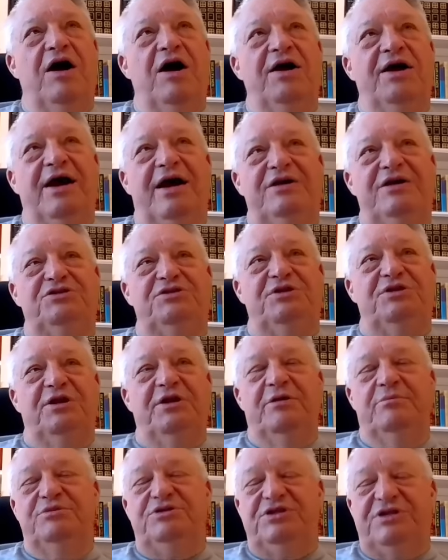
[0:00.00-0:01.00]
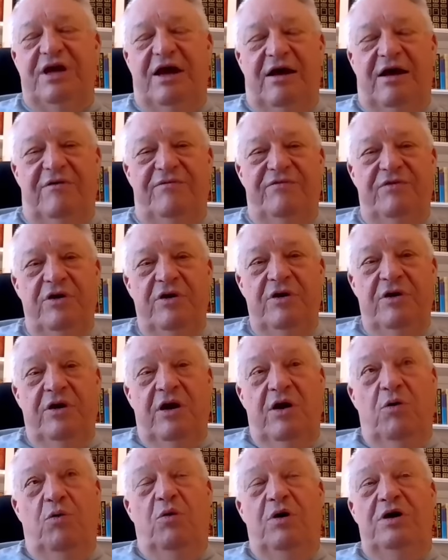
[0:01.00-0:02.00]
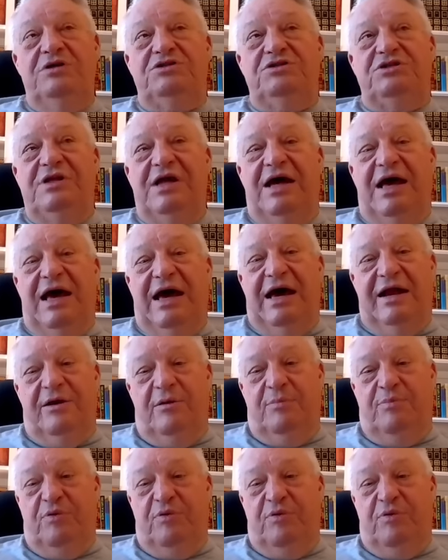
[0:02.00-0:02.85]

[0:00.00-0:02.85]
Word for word: Augustine himself was not